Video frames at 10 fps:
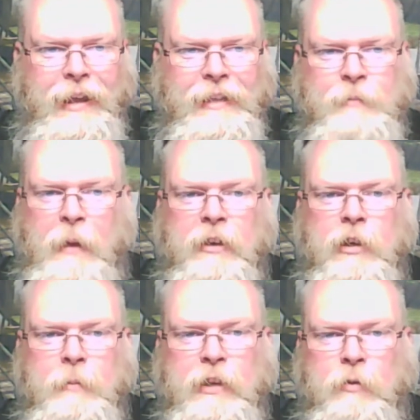It's
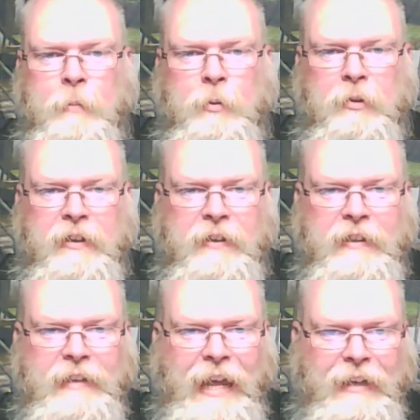better to be crippled
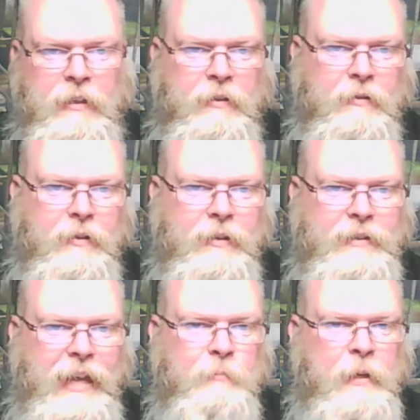than dead.
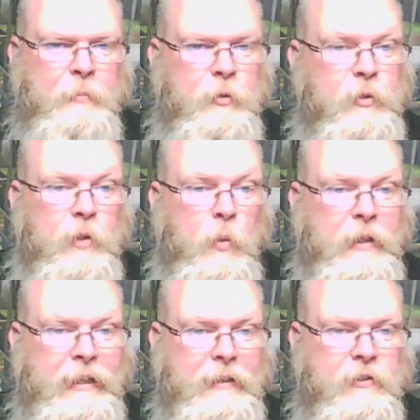Dead people do no
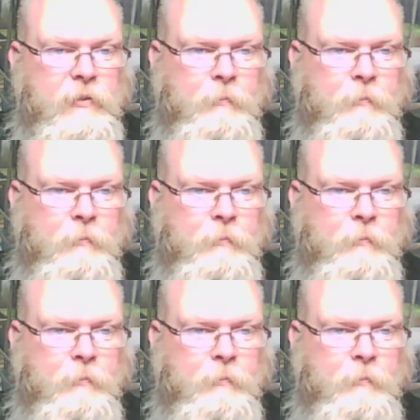deeds.